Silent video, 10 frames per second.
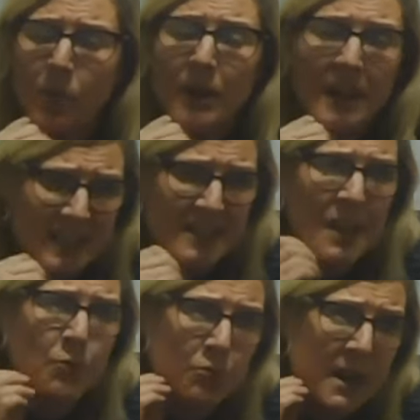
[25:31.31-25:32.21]
like you say,
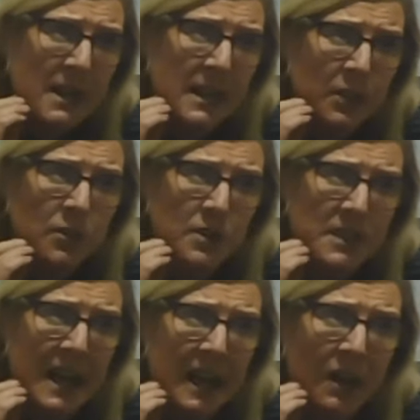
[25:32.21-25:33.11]
really looked
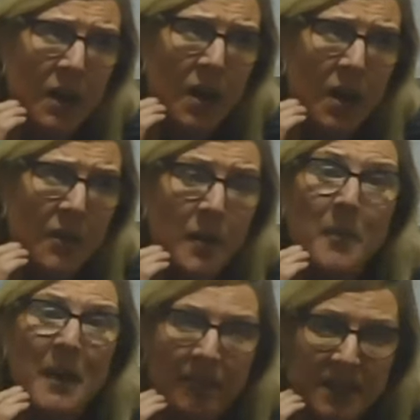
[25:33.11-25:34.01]
at the
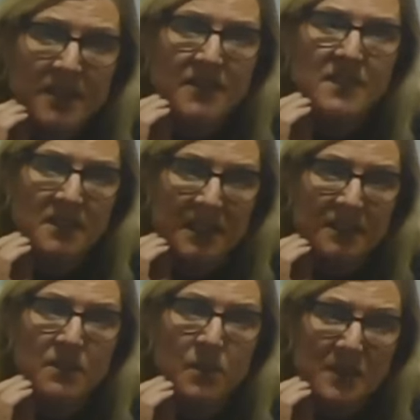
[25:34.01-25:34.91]
barriers
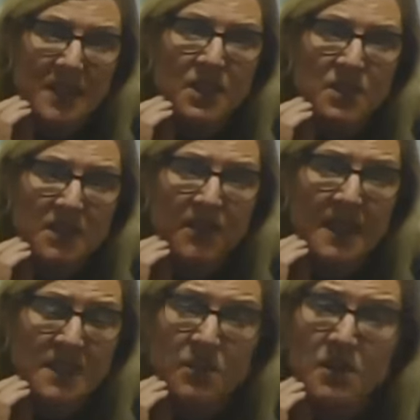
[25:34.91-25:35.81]
that some teachers
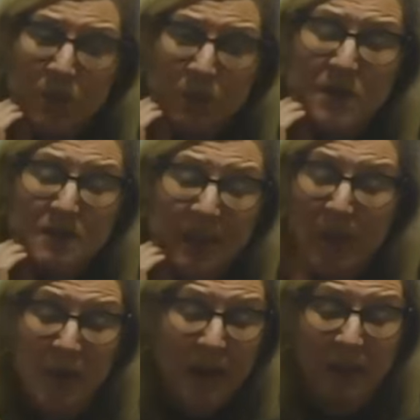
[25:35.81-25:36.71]
face, because there was,
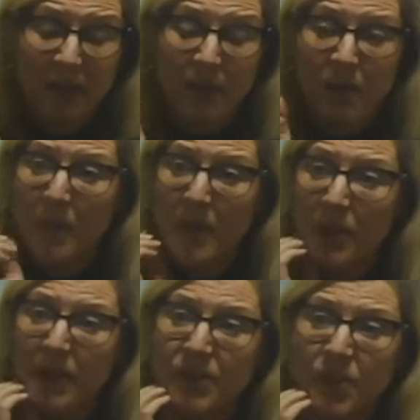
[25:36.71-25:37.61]
be
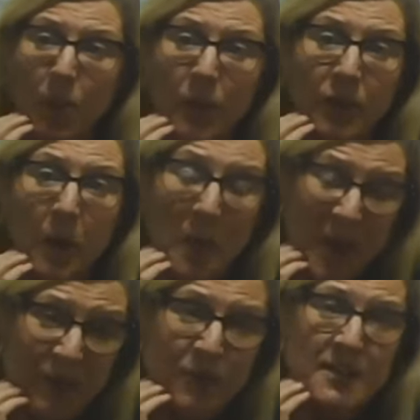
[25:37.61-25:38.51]
honest, there was a bit
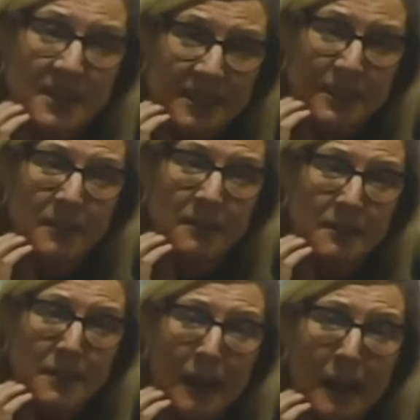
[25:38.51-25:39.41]
of resistance,